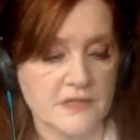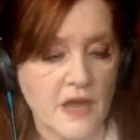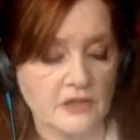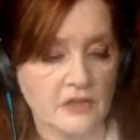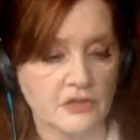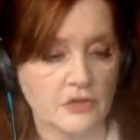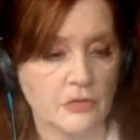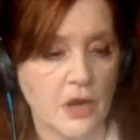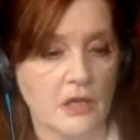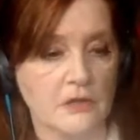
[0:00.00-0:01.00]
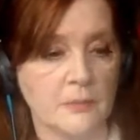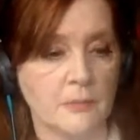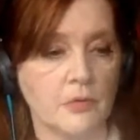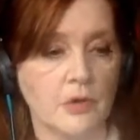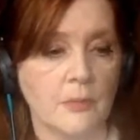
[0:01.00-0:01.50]
decided to write
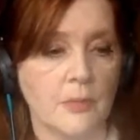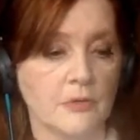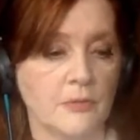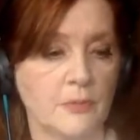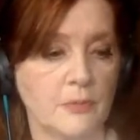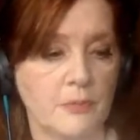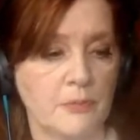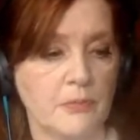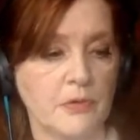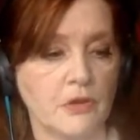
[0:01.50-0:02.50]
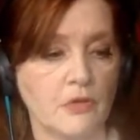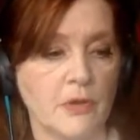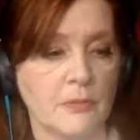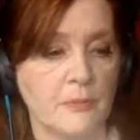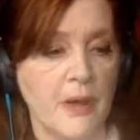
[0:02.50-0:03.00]
a book about
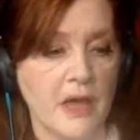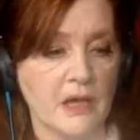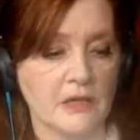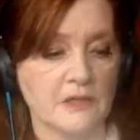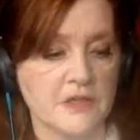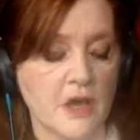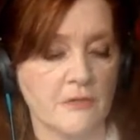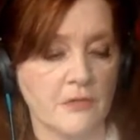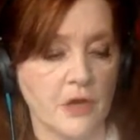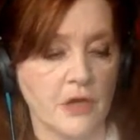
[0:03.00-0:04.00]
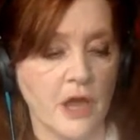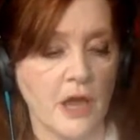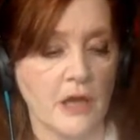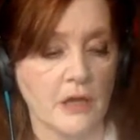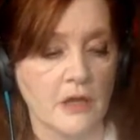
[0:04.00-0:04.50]
human pain and
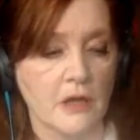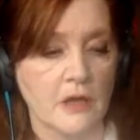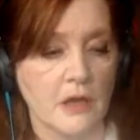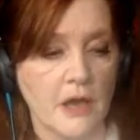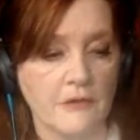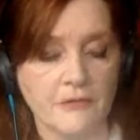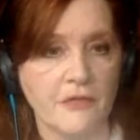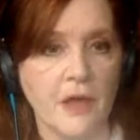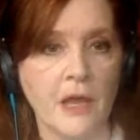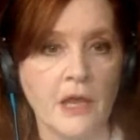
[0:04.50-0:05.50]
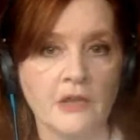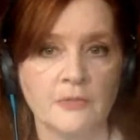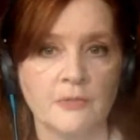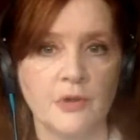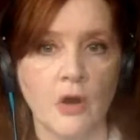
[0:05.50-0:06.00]
suffering, I fell
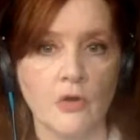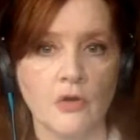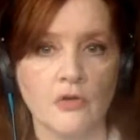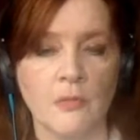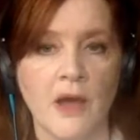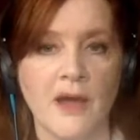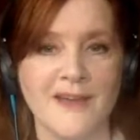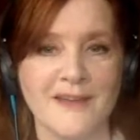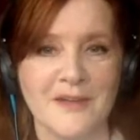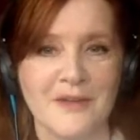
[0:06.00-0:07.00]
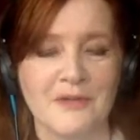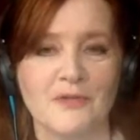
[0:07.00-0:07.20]
and broke my